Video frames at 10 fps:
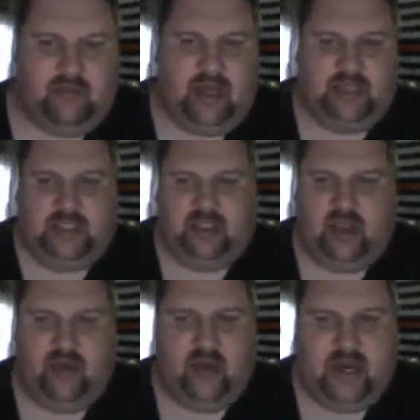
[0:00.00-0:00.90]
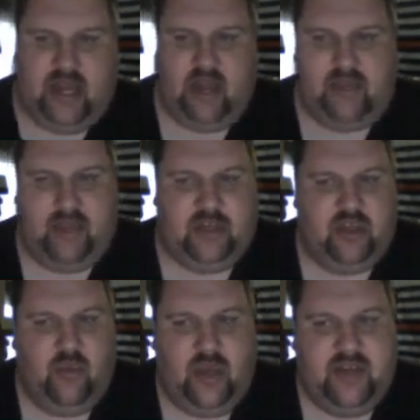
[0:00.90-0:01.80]
As it's looking right now,
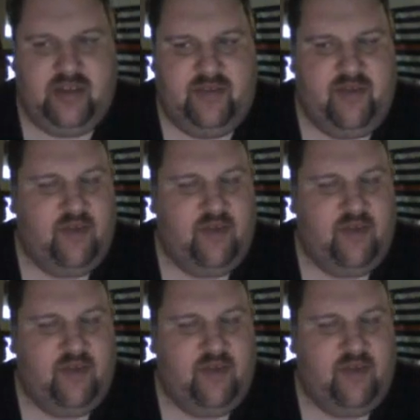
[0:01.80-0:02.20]
damaging winds of